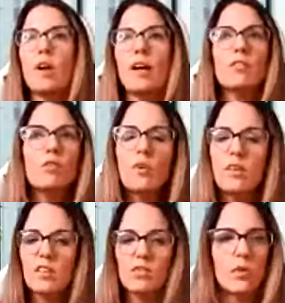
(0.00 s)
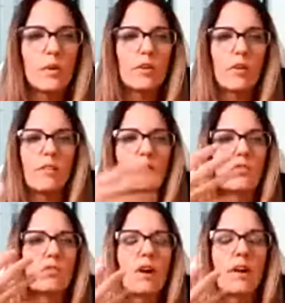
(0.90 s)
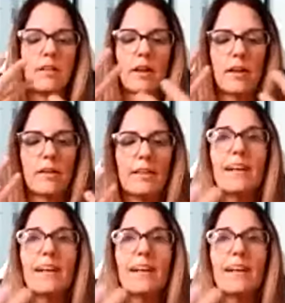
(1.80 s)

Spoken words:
to do a discovery. You have to start that, and